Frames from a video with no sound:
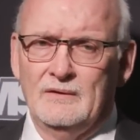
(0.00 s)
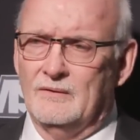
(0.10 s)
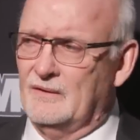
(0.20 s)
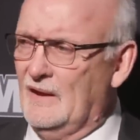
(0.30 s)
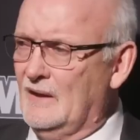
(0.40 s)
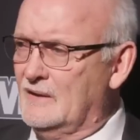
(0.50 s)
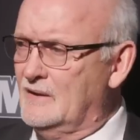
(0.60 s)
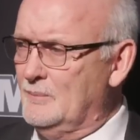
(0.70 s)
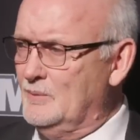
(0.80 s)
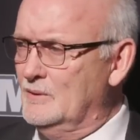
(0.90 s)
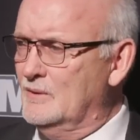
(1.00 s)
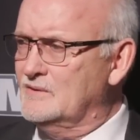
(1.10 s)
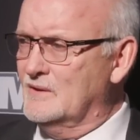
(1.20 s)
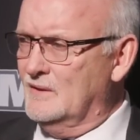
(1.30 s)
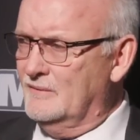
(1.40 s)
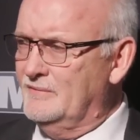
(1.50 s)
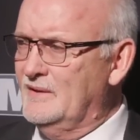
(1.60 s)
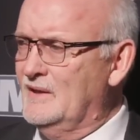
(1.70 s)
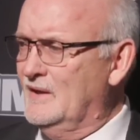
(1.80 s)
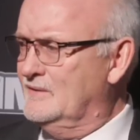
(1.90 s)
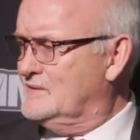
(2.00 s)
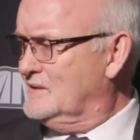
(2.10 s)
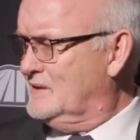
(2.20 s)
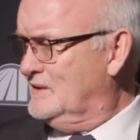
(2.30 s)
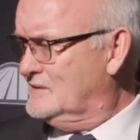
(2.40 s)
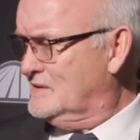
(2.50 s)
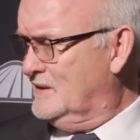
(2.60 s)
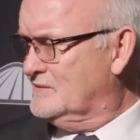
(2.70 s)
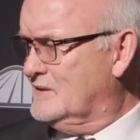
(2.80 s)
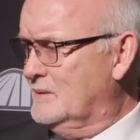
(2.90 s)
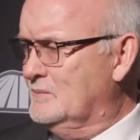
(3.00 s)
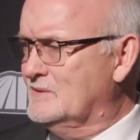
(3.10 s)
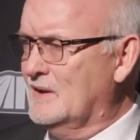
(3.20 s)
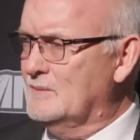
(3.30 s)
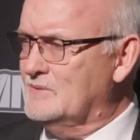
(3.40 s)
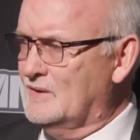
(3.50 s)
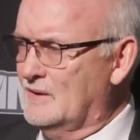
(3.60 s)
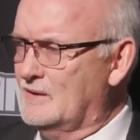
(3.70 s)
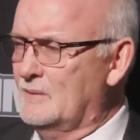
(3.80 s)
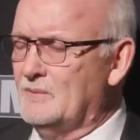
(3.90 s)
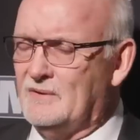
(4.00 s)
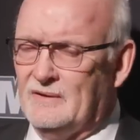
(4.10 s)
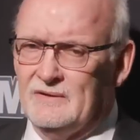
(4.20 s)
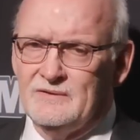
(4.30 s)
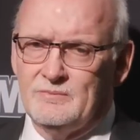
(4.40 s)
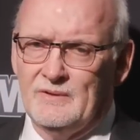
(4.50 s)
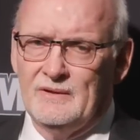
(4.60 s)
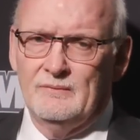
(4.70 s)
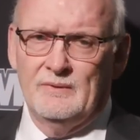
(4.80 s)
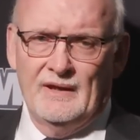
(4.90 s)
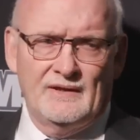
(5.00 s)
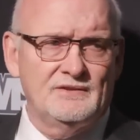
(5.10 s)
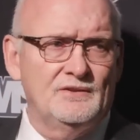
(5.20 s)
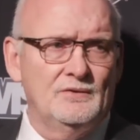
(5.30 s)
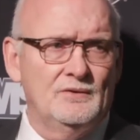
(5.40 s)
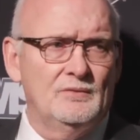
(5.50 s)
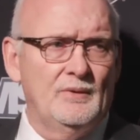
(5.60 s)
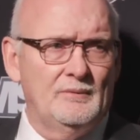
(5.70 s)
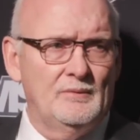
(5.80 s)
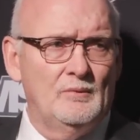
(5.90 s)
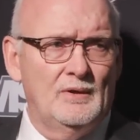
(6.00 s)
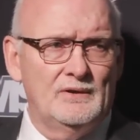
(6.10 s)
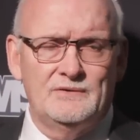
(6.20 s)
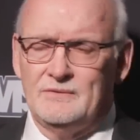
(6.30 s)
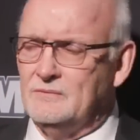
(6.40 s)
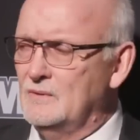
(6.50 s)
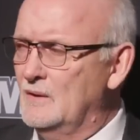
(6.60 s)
They had a couple looks. I thought V gave us the key saves a couple times. I thought a couple kills we executed the way we wanted to.